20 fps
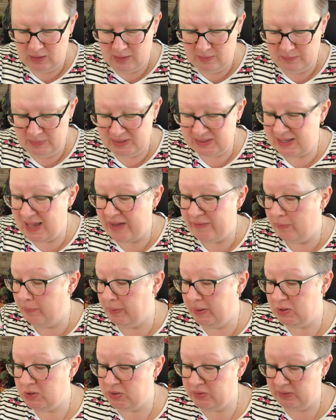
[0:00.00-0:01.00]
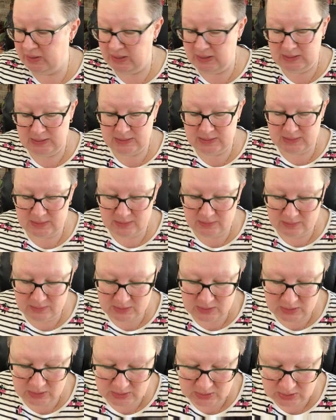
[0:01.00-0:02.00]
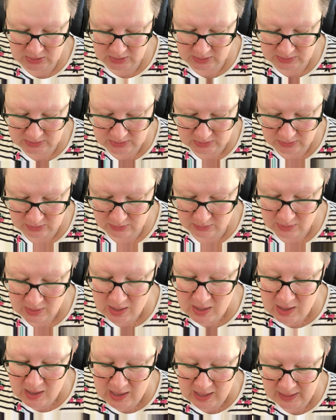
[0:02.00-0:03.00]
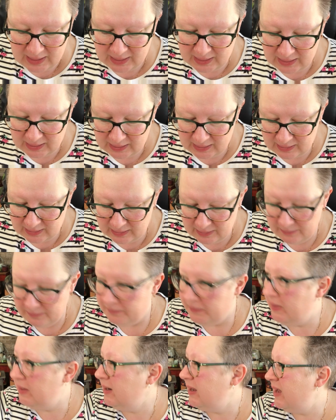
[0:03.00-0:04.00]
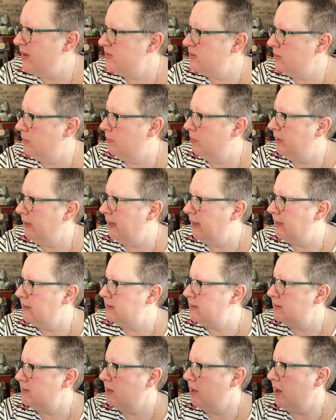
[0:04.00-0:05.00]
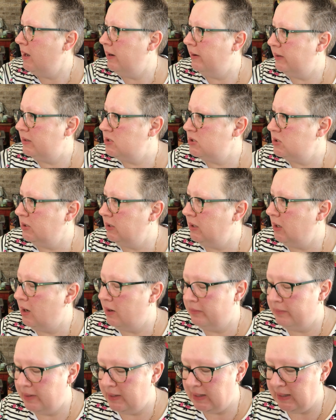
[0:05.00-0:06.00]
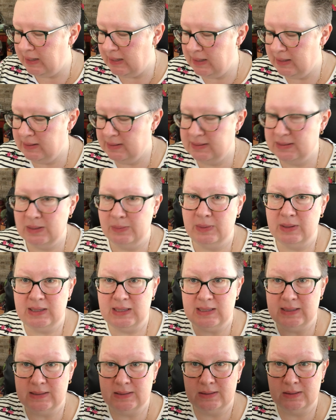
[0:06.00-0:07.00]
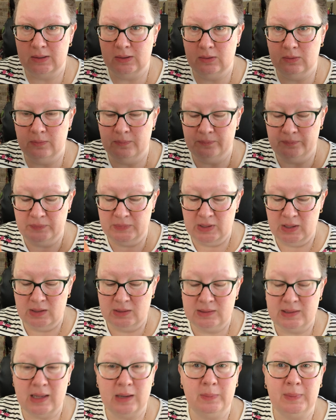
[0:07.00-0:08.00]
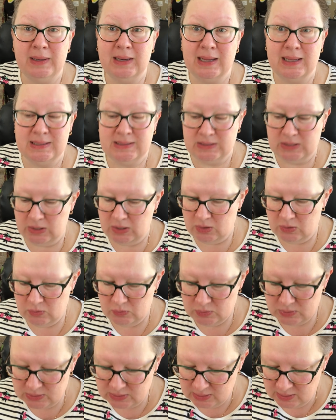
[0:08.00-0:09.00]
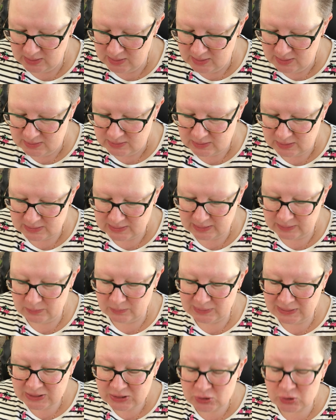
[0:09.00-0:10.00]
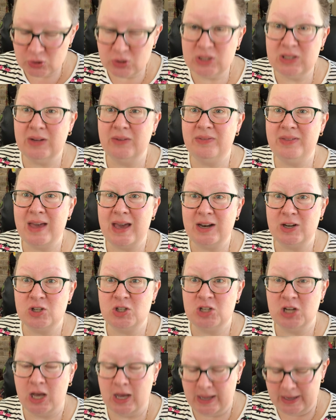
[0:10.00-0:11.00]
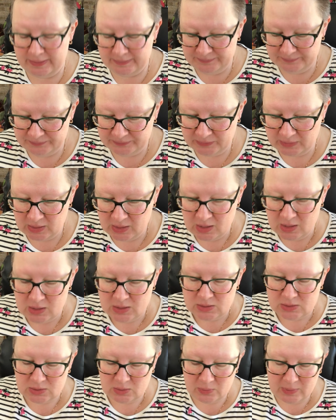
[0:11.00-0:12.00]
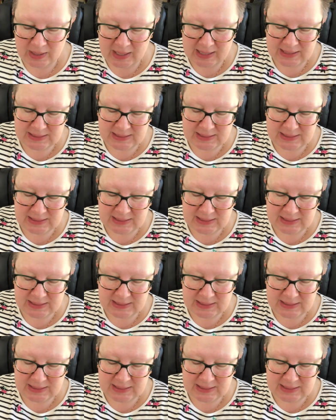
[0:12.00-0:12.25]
because I have a bunch of these too, so and I have some plants actually already in some of these, so that'll be nice to use. So I was like, well, let's just give that a shot. So what I